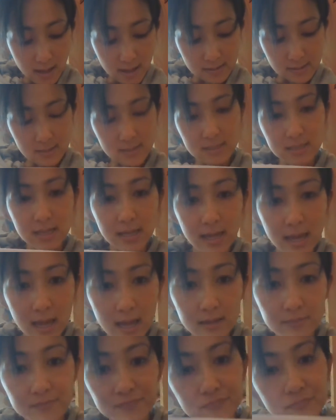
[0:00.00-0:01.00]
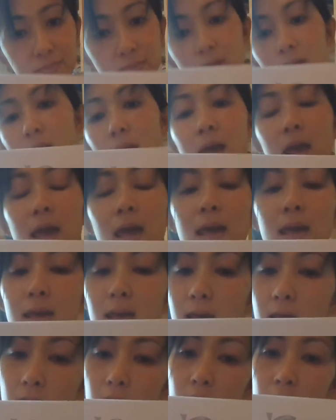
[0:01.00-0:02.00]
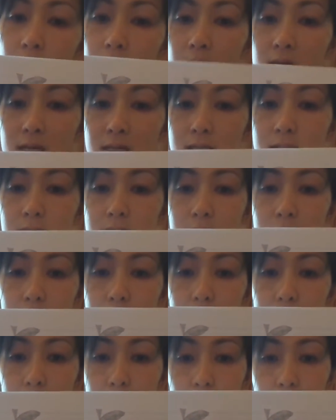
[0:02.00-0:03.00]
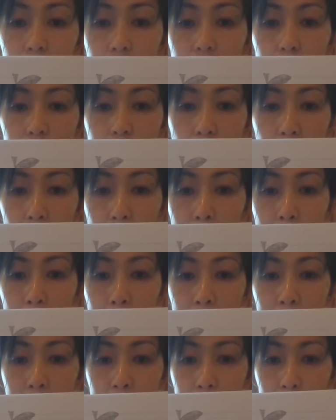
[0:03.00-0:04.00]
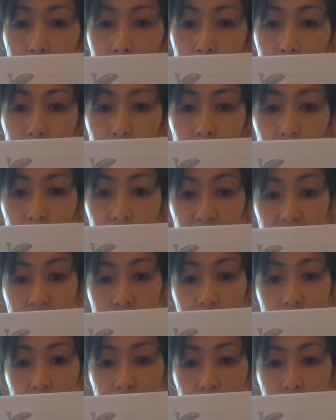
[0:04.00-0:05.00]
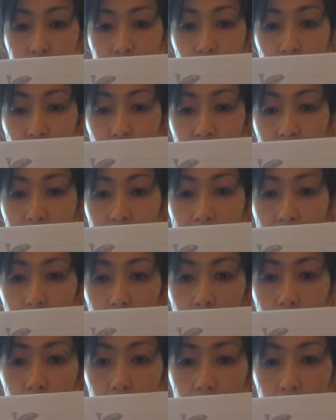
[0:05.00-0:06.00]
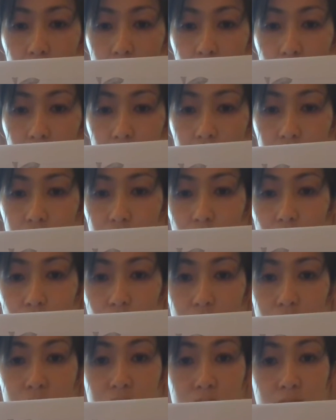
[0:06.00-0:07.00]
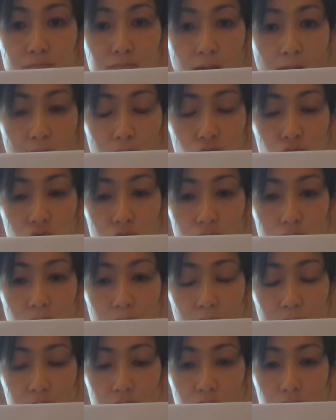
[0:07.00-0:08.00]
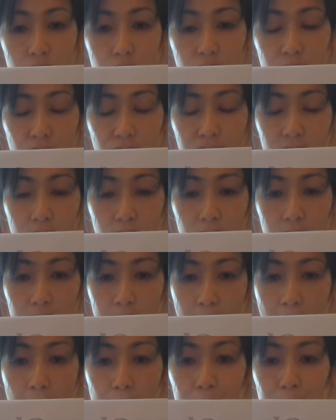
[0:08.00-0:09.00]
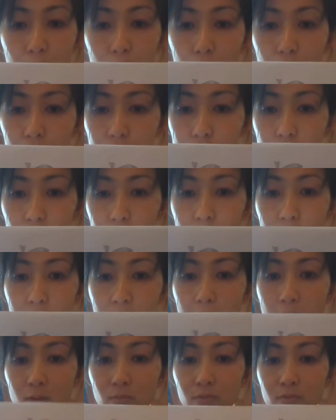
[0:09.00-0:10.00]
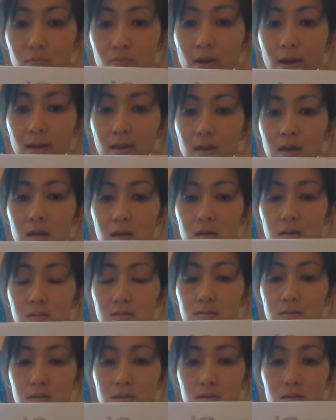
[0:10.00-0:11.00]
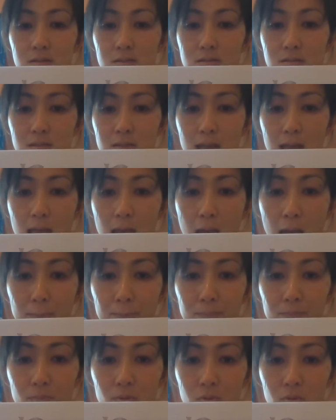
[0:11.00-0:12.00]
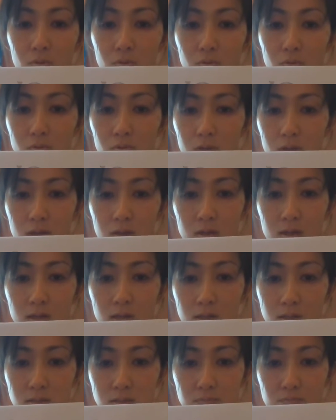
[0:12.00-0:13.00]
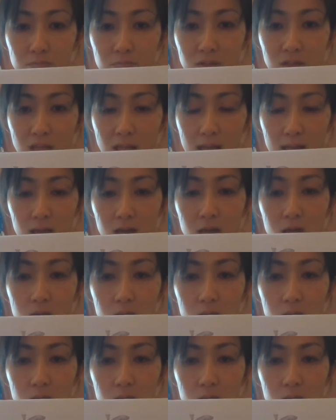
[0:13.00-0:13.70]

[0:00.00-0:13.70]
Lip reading: at the end. Okay, this is black. So Miss Mac drew the picture of an apple. So then I would write, this apple is black.